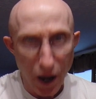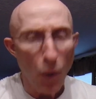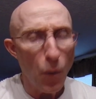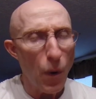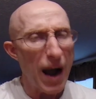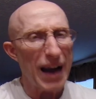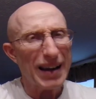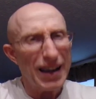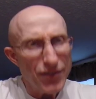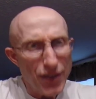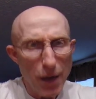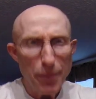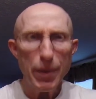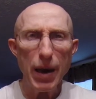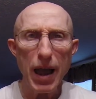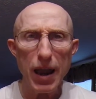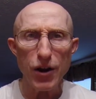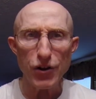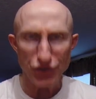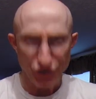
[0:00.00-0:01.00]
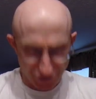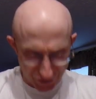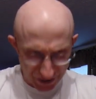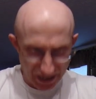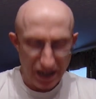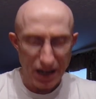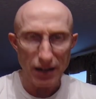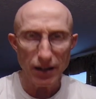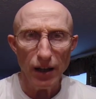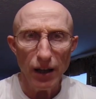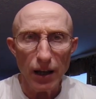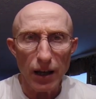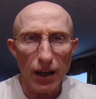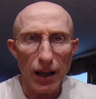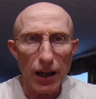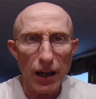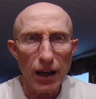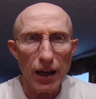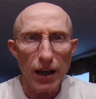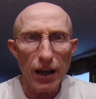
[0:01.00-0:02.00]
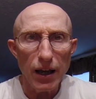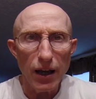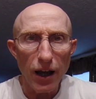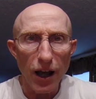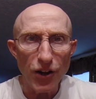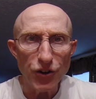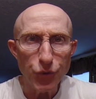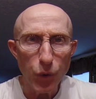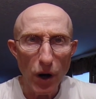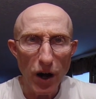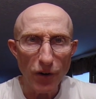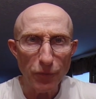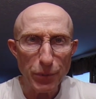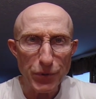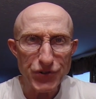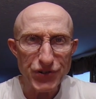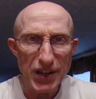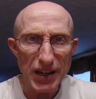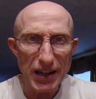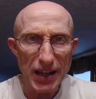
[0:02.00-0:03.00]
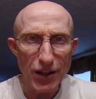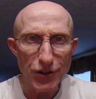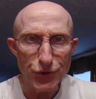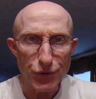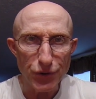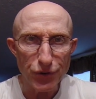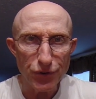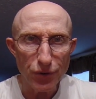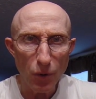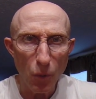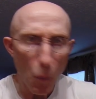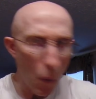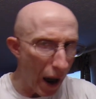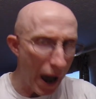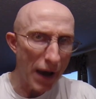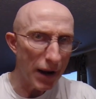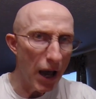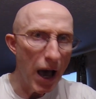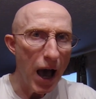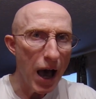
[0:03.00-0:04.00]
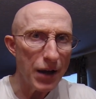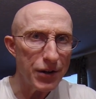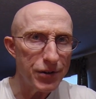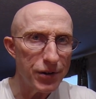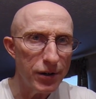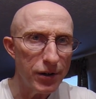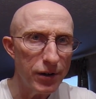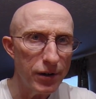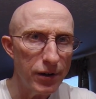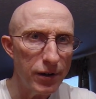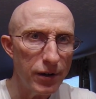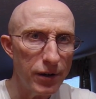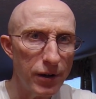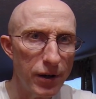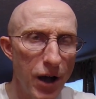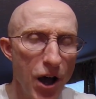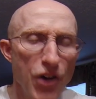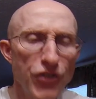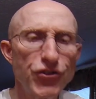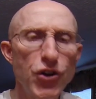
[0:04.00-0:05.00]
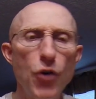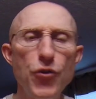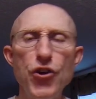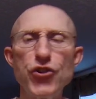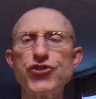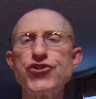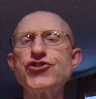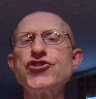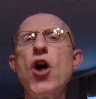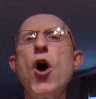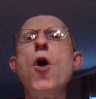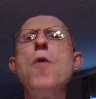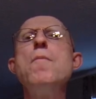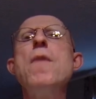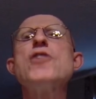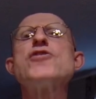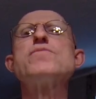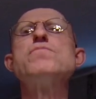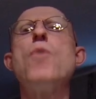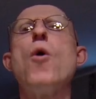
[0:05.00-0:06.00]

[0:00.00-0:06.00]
Why can't they pay us 10 and 12% interest? Why not? So there's so much